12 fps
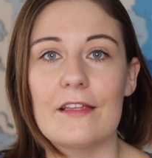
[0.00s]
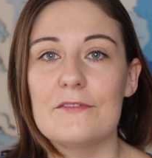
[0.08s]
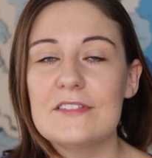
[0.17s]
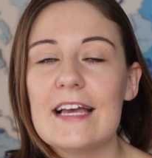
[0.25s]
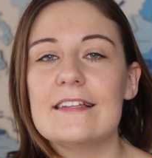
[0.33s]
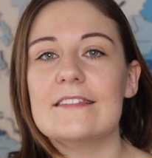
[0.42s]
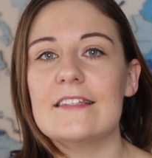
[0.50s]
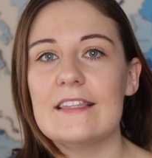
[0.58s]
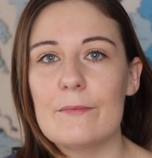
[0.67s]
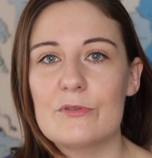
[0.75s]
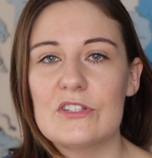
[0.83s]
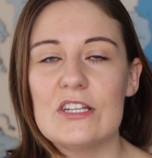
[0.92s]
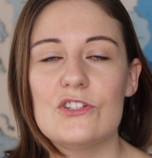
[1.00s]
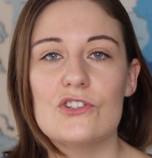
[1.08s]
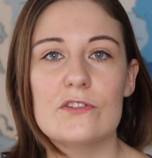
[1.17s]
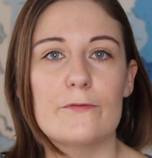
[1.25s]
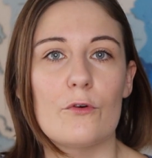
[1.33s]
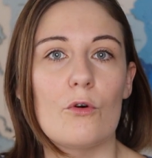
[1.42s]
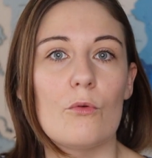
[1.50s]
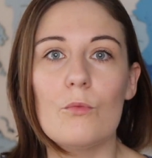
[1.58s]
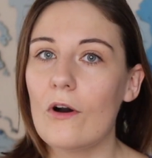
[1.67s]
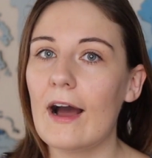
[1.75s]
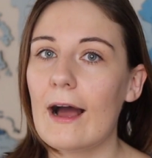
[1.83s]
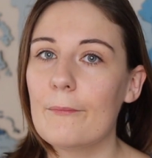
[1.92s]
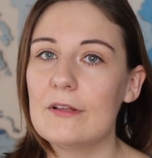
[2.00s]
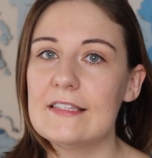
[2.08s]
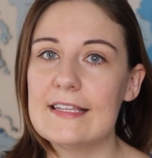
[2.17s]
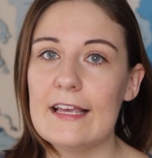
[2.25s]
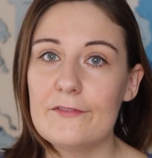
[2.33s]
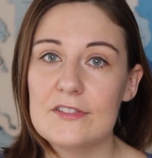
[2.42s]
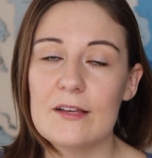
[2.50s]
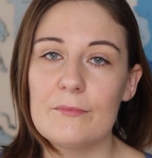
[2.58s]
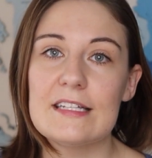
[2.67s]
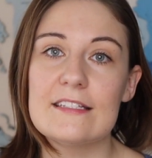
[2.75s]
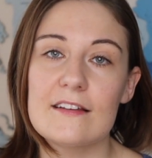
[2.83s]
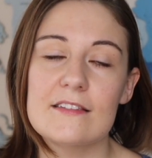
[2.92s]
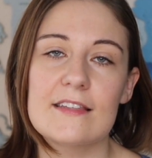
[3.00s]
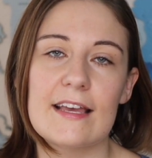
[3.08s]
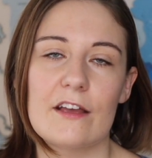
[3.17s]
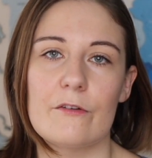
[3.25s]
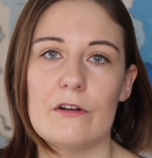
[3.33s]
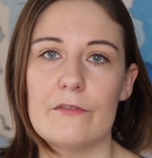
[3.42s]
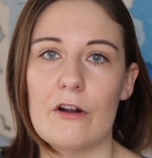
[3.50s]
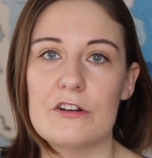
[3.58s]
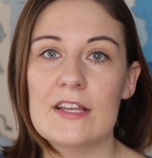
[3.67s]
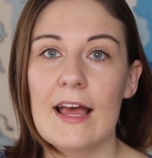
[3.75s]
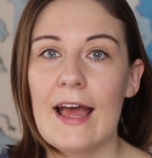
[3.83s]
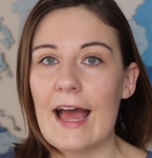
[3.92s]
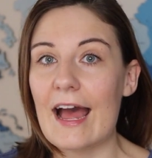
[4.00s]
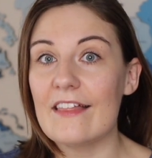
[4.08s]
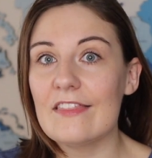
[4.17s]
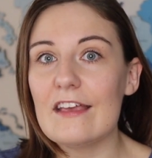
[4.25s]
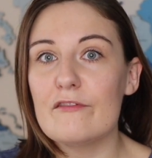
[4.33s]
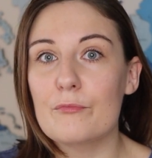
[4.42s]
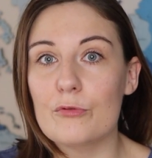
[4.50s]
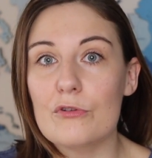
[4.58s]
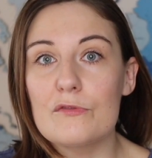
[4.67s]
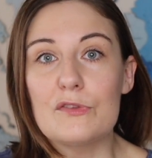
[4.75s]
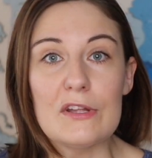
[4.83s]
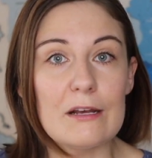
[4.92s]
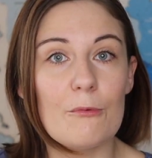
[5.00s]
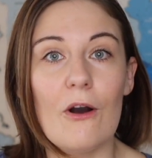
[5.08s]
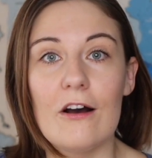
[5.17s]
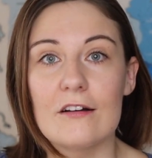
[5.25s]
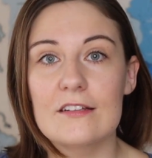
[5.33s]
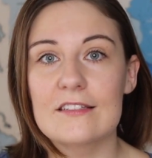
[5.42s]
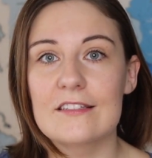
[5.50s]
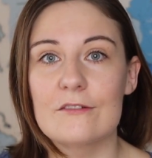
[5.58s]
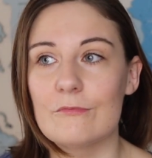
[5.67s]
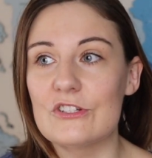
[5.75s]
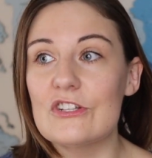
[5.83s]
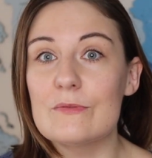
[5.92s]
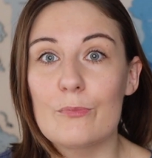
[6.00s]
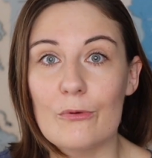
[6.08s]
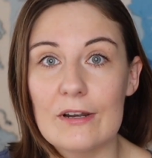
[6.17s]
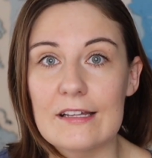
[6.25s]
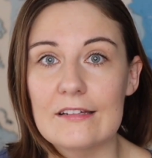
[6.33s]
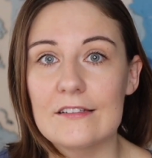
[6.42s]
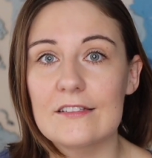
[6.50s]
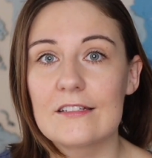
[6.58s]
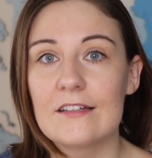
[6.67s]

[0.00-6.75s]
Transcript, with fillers: They've tested their procedures for what happens if somebody does get coronavirus, and they've proved that it works, which is brilliant.